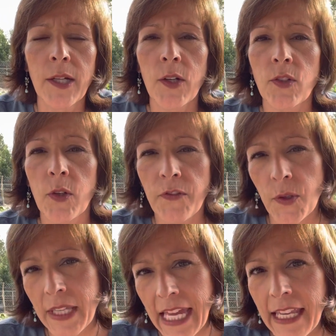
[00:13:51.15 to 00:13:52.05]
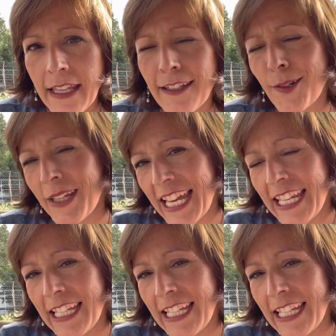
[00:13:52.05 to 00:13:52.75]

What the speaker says: So if you get it, you get it.